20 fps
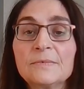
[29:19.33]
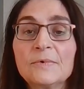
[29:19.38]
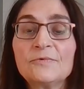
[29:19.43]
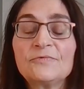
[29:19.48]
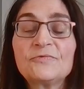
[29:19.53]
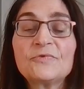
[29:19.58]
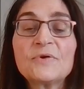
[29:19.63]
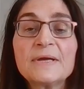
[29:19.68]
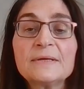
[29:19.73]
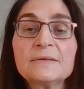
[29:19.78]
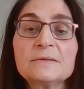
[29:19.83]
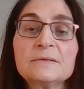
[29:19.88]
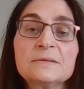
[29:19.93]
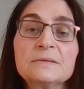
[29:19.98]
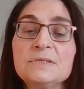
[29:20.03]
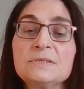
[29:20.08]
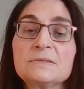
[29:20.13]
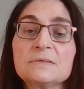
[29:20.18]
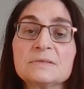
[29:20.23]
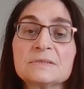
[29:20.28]
friend,
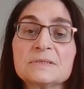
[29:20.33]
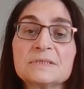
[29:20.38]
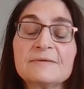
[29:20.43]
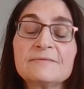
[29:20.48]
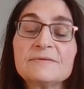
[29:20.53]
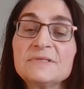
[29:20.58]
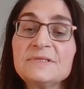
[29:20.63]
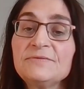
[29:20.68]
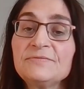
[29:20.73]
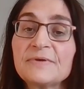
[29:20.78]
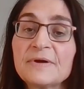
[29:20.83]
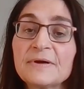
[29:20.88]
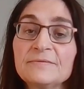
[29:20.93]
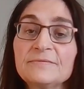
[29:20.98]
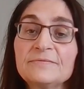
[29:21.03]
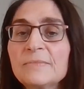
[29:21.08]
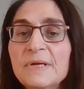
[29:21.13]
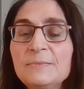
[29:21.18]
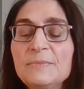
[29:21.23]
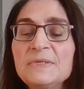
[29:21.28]
she's a 75,
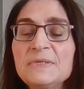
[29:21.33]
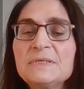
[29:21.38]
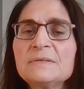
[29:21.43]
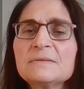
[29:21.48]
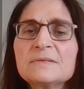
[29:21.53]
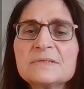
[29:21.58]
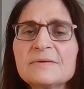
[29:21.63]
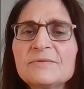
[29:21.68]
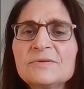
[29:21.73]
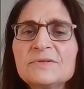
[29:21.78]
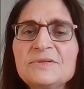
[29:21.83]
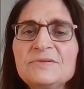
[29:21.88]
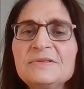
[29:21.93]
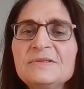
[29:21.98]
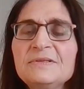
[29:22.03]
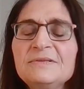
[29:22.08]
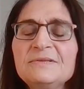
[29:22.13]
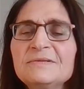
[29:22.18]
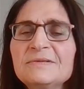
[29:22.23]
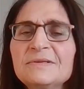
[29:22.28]
maybe
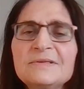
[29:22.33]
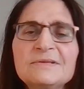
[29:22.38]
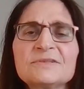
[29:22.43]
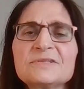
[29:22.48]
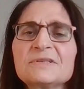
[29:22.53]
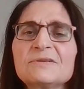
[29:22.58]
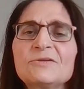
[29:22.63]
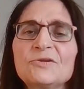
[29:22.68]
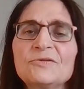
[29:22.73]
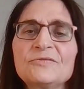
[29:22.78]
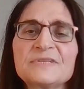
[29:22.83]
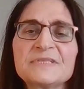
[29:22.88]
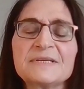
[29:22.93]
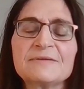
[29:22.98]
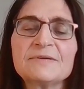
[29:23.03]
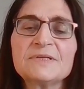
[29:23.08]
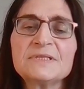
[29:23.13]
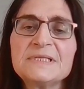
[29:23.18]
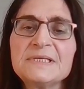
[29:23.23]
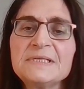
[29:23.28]
70, in her
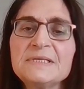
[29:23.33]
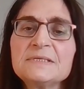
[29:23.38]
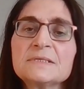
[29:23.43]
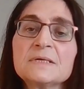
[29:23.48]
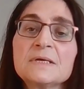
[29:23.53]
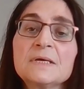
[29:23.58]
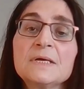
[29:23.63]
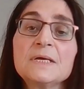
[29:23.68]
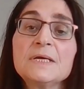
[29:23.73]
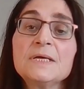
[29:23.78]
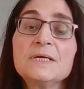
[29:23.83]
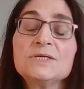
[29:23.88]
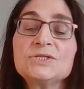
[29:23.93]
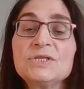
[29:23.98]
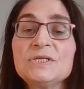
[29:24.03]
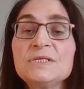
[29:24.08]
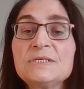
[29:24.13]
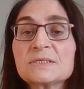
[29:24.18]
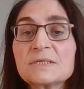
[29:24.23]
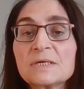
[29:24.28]
70s.
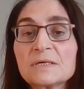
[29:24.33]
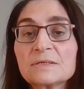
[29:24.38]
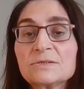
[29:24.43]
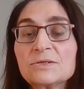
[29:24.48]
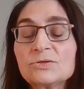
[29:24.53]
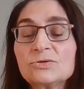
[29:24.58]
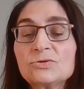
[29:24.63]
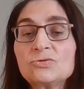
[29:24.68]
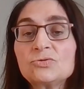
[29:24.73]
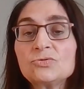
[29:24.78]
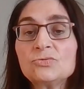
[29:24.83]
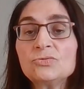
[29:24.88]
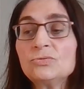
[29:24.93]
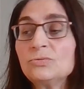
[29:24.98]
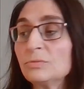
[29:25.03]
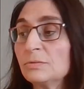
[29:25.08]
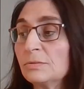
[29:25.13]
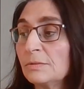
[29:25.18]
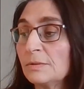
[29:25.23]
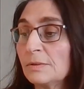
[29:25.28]
She started
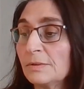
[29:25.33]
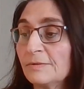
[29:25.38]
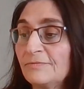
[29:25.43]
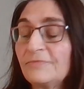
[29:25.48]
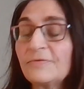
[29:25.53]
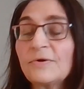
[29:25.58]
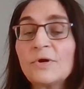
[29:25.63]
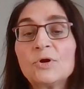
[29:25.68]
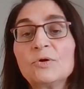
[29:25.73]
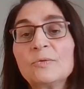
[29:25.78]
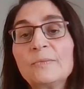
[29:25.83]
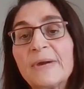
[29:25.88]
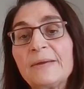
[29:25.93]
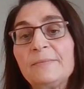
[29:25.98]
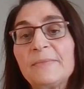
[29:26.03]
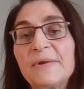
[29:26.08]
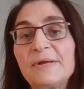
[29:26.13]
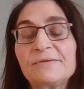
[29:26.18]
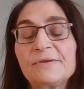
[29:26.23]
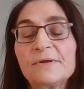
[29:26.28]
to follow my
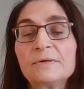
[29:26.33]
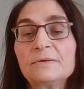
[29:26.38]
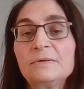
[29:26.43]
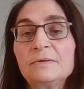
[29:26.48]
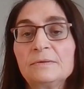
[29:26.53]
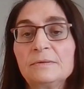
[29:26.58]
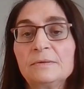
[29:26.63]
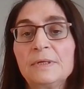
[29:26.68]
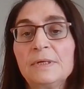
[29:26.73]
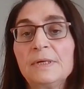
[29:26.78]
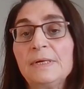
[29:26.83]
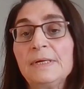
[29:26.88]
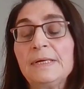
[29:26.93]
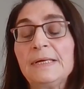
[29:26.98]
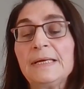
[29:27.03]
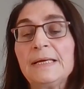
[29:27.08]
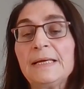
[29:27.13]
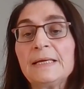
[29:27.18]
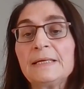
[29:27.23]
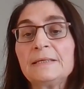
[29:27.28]
method
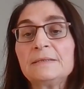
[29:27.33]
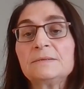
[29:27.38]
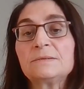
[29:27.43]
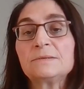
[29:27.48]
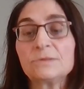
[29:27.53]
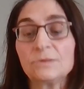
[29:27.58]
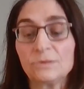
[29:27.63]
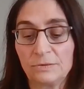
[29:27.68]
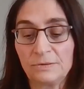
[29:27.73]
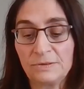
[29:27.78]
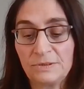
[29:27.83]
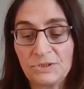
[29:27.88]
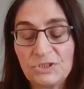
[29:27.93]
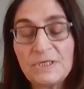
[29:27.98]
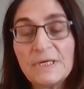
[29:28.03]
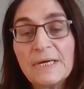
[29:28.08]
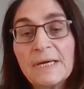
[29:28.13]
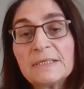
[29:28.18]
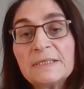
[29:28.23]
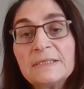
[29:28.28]
and
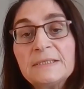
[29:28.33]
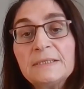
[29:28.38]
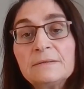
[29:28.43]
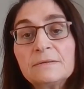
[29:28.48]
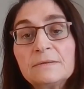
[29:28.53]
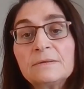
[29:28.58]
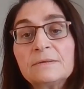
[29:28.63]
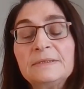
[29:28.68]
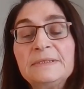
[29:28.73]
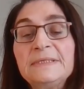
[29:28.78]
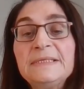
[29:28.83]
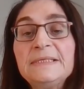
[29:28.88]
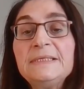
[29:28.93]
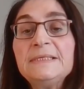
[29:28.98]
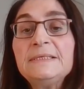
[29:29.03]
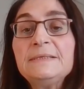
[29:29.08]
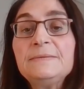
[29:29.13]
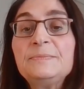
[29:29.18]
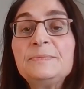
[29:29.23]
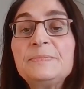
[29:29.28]
she had
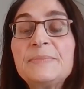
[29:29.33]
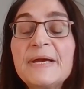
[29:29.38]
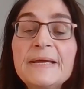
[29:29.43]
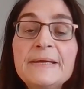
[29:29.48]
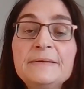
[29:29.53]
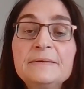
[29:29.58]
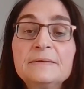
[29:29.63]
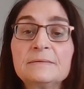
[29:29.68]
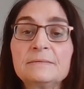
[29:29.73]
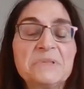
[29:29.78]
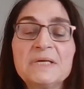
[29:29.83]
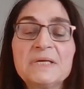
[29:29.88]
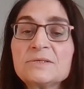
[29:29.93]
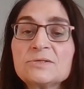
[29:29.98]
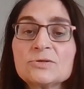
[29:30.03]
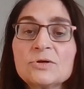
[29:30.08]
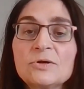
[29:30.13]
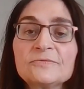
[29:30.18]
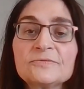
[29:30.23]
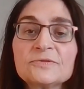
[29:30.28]
knee pain. It
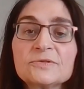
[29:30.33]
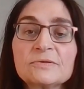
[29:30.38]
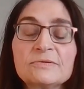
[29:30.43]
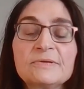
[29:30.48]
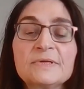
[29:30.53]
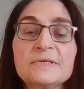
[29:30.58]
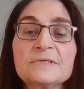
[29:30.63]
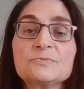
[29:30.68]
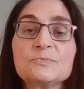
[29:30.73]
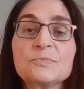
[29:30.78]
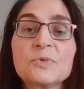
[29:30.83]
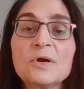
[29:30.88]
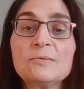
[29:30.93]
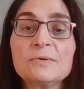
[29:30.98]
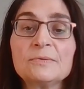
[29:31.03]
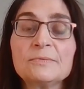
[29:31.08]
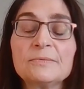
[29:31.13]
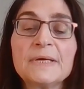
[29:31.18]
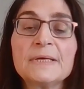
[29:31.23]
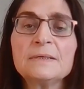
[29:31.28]
solved this
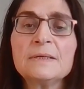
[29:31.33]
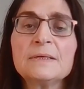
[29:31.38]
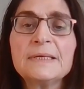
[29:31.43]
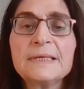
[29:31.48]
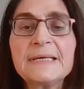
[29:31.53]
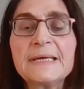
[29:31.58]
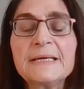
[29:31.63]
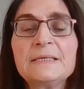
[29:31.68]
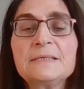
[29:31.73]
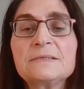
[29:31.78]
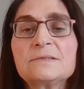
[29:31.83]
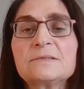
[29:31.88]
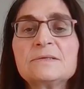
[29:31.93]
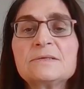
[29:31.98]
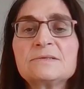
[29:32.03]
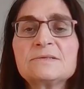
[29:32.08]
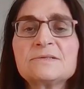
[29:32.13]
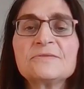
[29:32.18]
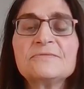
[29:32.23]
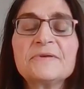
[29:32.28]
problem. And again,
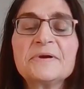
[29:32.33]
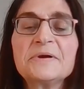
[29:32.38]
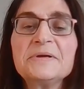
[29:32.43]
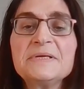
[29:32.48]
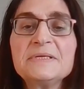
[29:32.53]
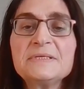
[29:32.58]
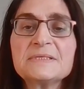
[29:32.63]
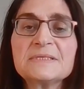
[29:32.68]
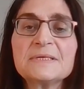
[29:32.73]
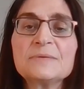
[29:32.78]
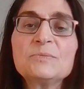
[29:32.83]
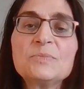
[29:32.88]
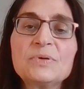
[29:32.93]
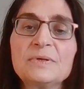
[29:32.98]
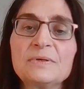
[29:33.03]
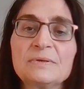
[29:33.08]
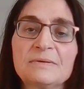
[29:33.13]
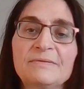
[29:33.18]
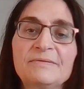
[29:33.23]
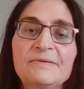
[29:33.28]
it's a very
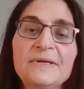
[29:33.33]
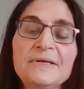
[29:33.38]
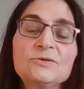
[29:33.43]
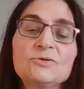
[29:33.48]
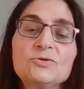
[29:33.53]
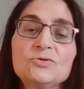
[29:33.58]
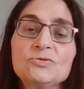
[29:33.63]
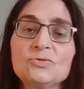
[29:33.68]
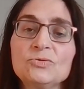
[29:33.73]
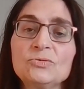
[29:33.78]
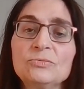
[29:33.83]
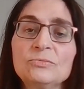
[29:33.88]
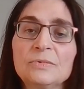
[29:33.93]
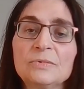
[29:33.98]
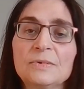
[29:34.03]
simple thing to do,